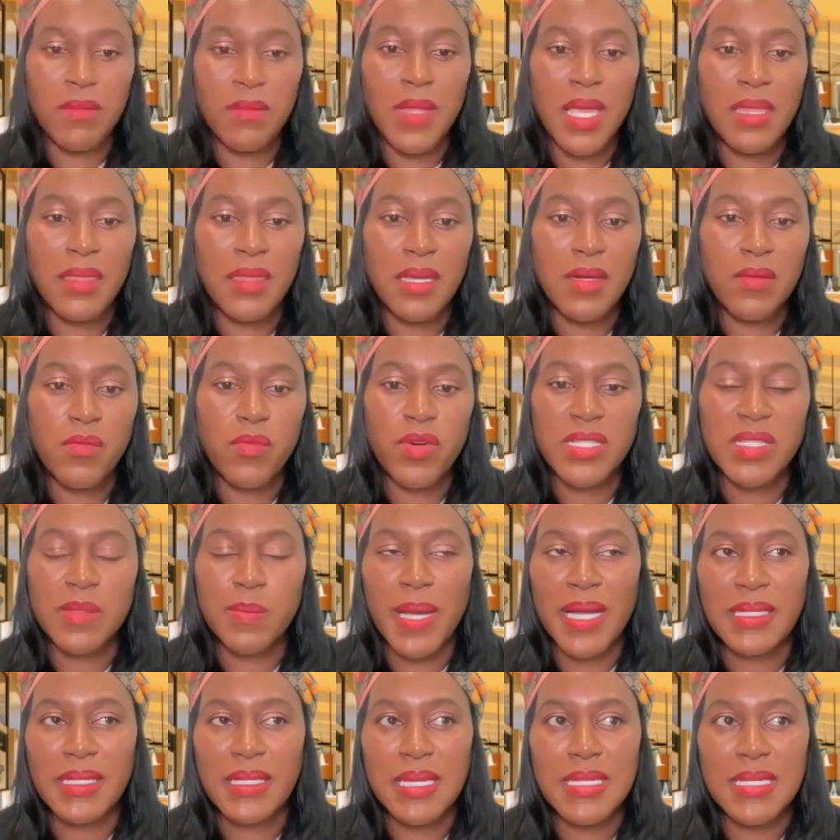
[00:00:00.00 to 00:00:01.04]
And then
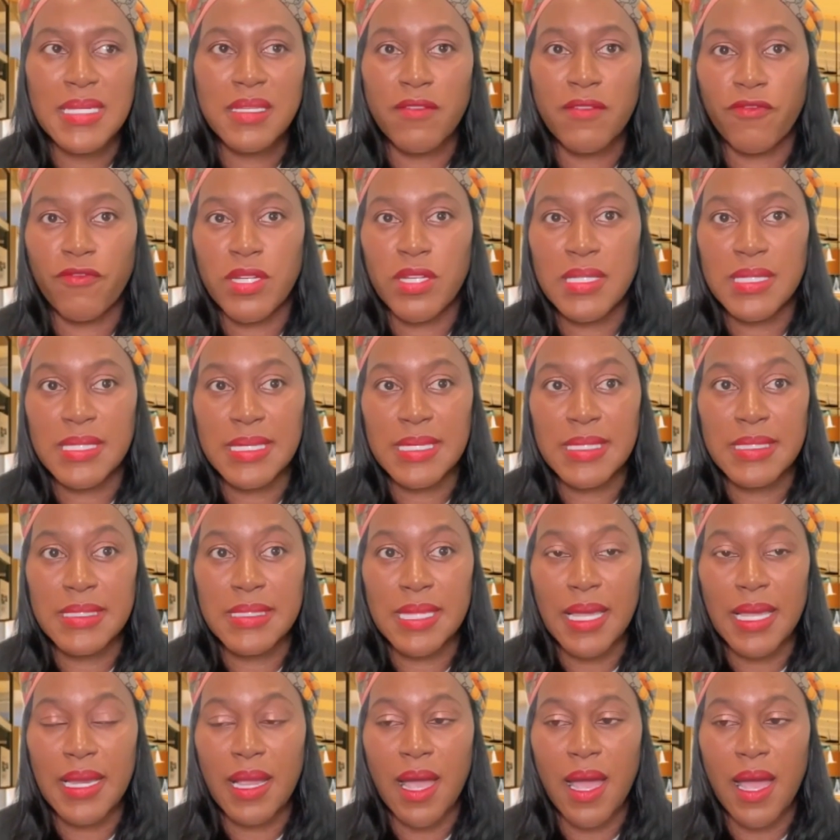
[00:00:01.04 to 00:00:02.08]
respecting differences.
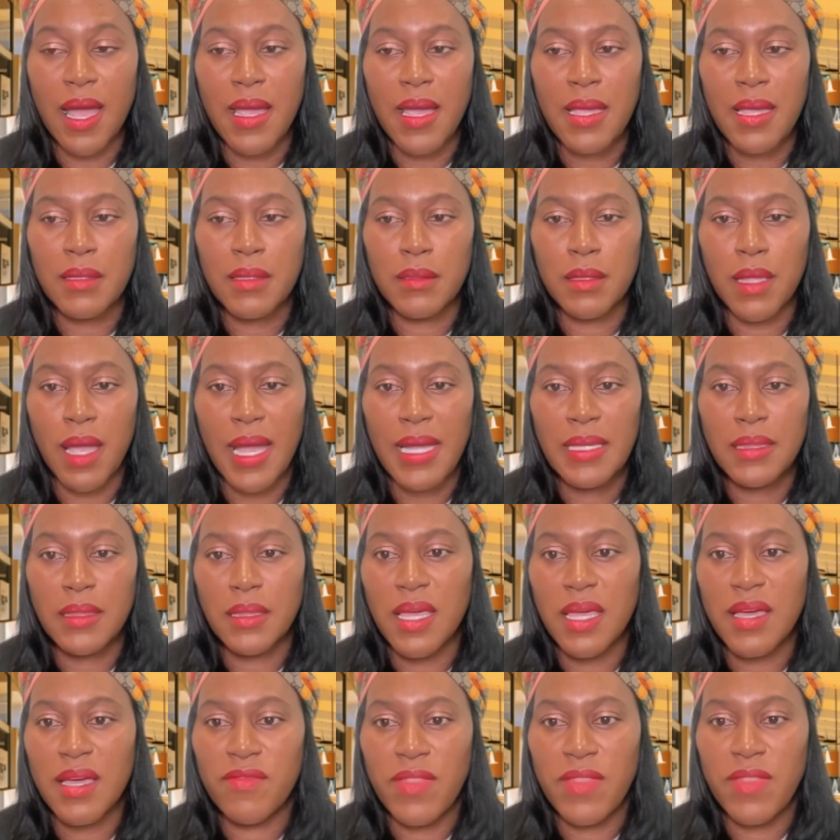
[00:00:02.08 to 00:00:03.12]
Like I
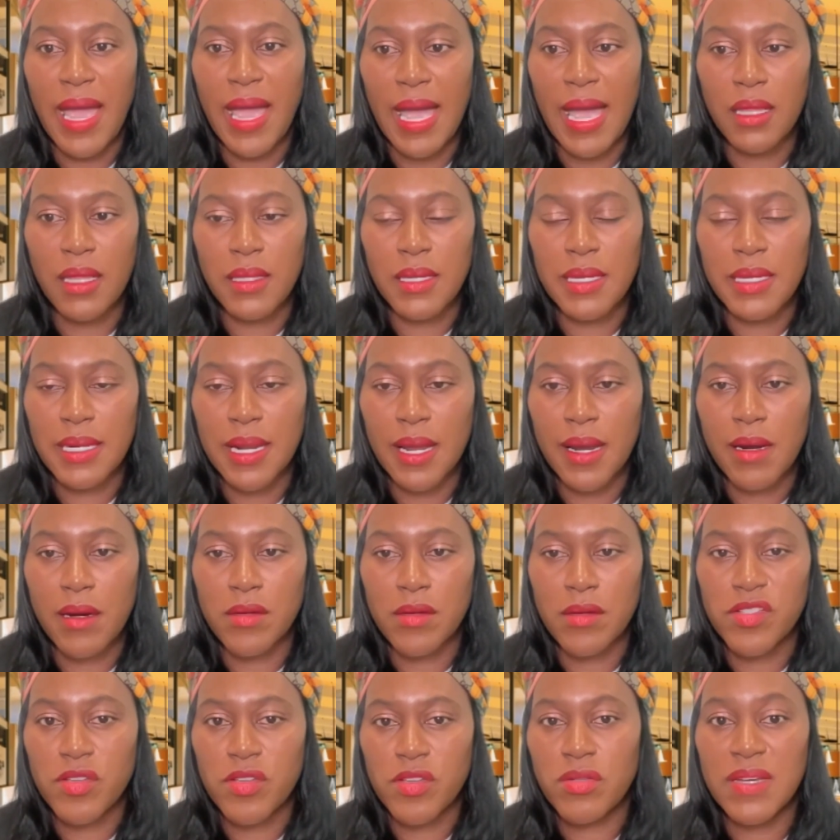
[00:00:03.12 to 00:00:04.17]
love that Allie and I are
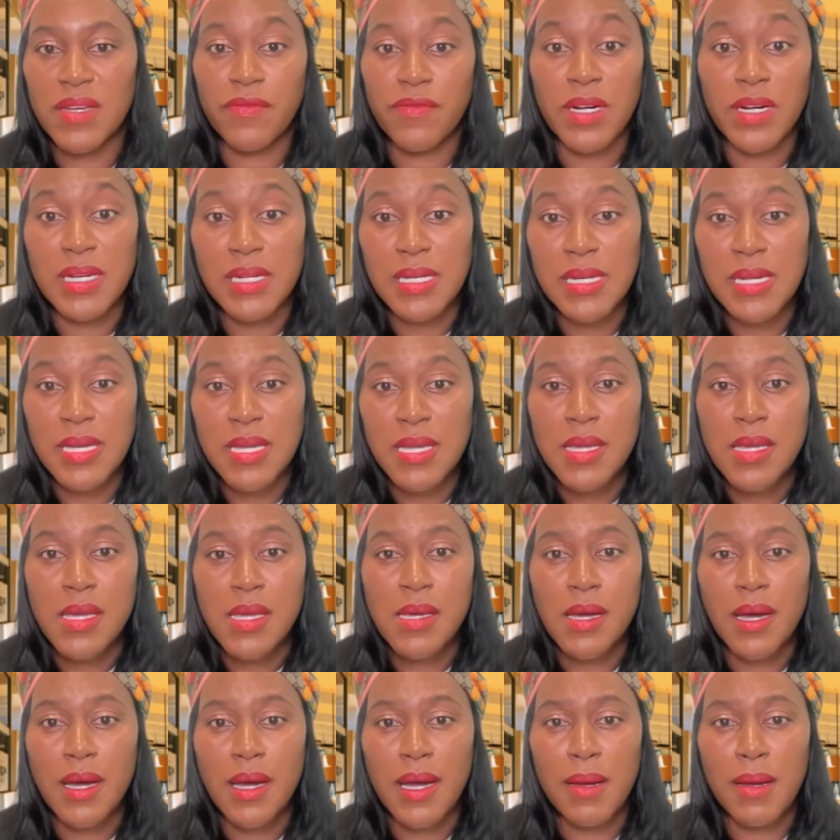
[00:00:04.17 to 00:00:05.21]
so different.
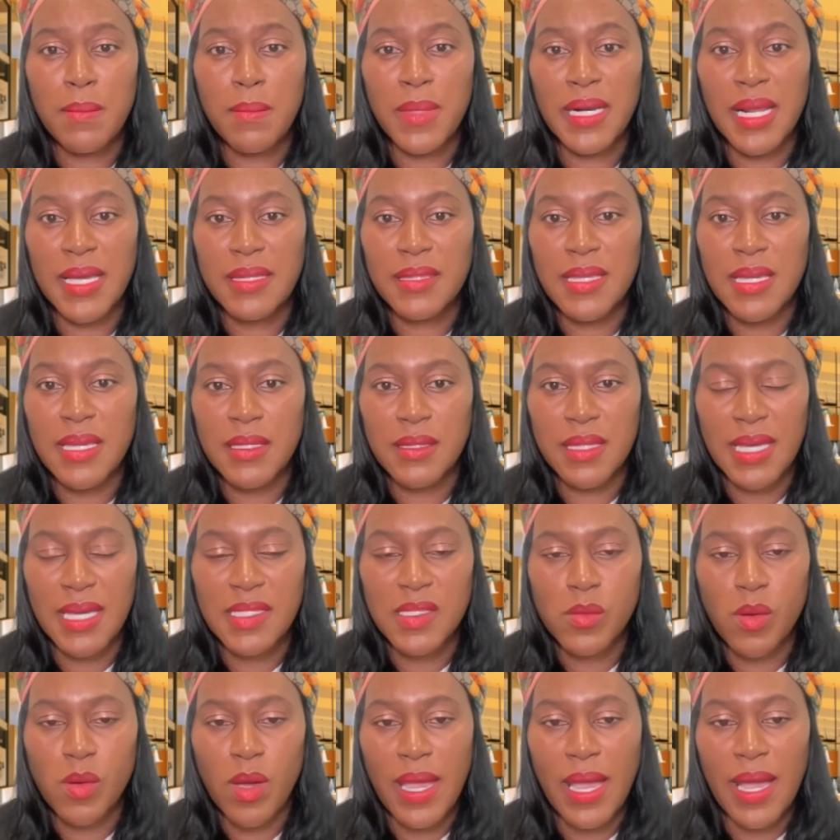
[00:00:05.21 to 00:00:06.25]
And I think
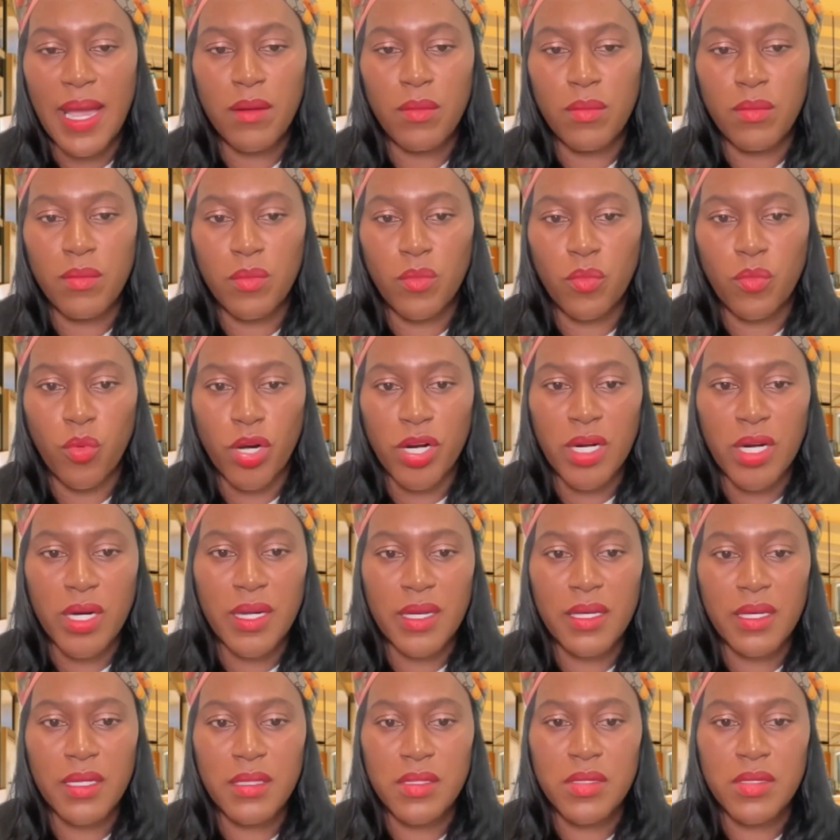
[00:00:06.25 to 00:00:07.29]
that's why I work
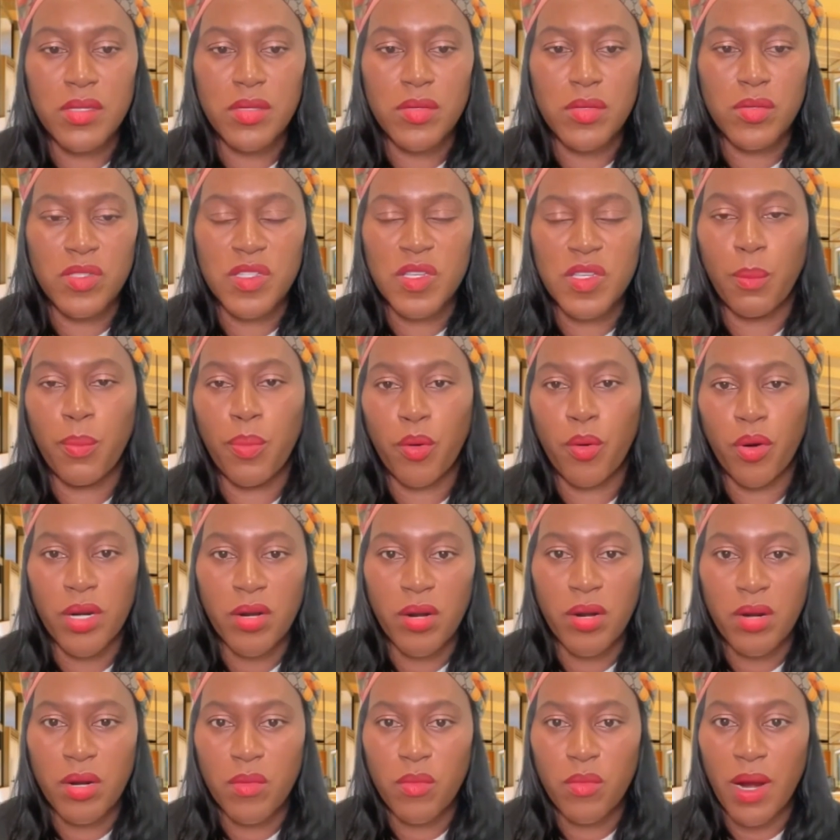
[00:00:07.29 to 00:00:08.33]
to support
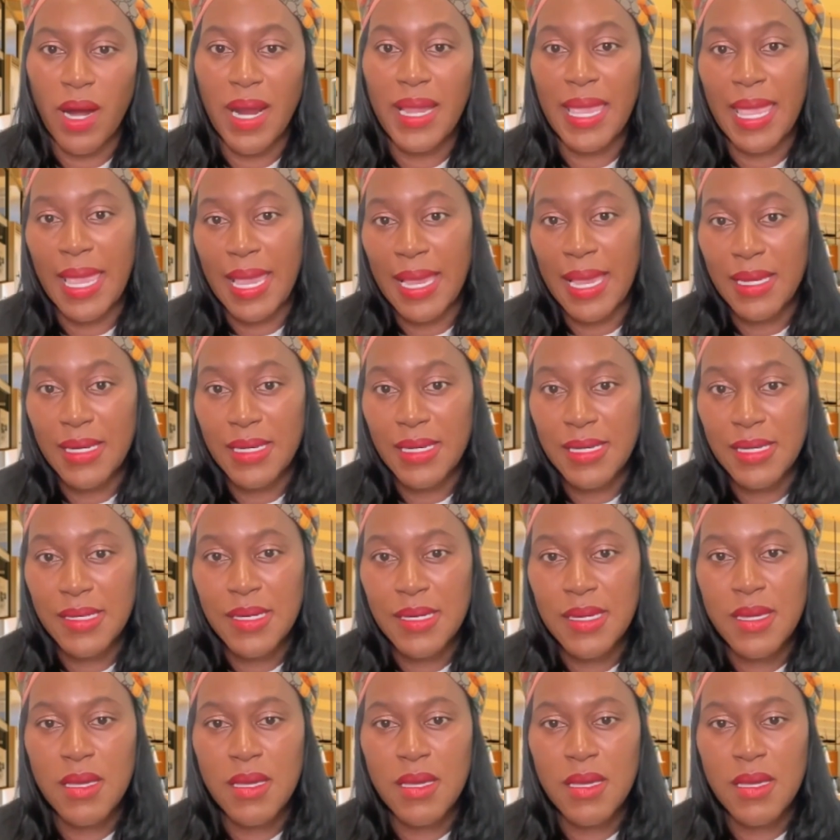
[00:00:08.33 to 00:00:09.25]
her where I can,